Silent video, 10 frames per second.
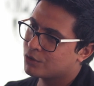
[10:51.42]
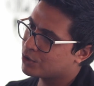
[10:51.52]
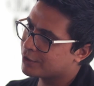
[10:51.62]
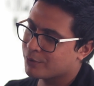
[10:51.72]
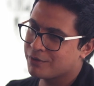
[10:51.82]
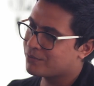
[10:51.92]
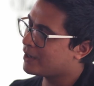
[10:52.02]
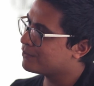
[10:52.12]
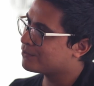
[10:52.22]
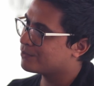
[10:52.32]
till
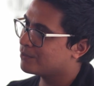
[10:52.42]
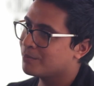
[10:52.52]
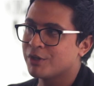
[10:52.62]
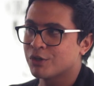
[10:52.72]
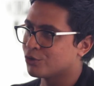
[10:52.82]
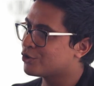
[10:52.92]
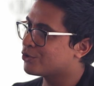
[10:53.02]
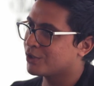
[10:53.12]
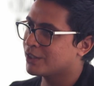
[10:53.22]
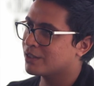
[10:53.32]
25, be a good
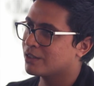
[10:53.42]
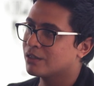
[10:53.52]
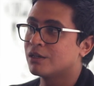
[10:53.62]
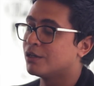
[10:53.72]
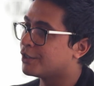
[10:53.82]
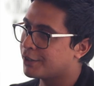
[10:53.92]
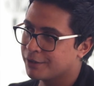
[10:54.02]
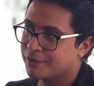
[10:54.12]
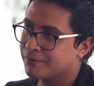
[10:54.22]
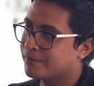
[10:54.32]
student,
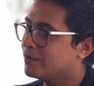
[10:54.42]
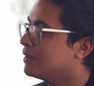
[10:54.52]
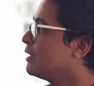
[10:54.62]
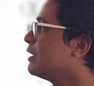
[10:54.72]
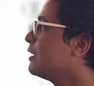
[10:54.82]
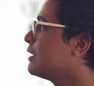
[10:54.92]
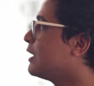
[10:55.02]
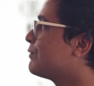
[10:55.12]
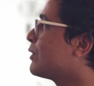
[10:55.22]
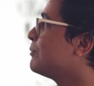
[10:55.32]
learn.
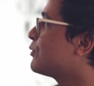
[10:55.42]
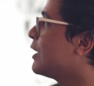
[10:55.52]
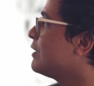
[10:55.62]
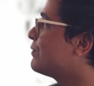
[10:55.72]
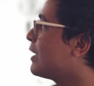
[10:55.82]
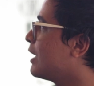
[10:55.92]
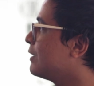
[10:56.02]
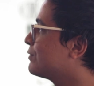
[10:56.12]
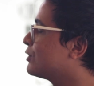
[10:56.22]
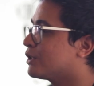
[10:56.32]
Then from
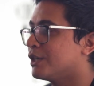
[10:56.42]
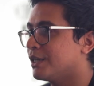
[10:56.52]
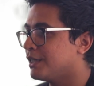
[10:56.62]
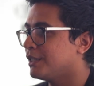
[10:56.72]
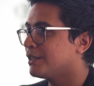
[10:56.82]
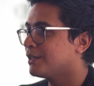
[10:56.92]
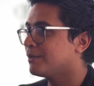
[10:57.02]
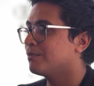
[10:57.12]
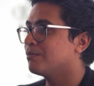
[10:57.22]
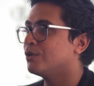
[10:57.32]
25 to 30,
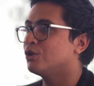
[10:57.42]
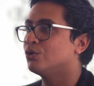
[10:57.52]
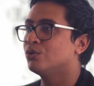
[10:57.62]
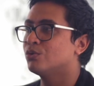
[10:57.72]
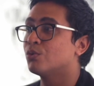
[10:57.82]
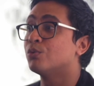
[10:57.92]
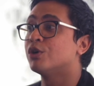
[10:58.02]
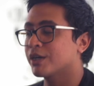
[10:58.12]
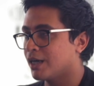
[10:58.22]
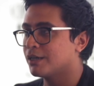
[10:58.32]
you
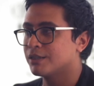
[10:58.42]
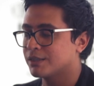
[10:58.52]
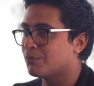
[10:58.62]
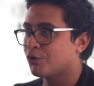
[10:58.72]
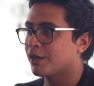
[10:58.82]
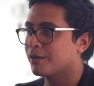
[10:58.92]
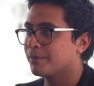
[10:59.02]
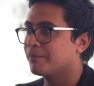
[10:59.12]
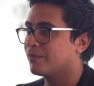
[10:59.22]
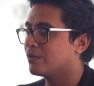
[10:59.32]
work under someone.
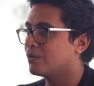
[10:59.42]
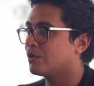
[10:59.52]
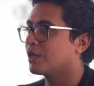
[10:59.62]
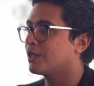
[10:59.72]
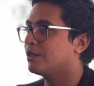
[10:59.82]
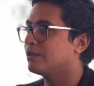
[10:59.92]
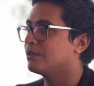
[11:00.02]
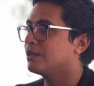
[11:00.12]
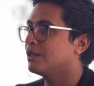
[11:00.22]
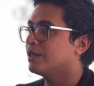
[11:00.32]
Okay.
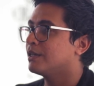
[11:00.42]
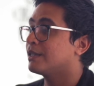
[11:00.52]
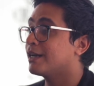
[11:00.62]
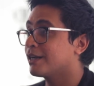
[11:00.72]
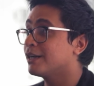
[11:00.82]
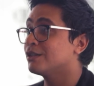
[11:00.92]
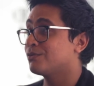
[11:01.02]
That again is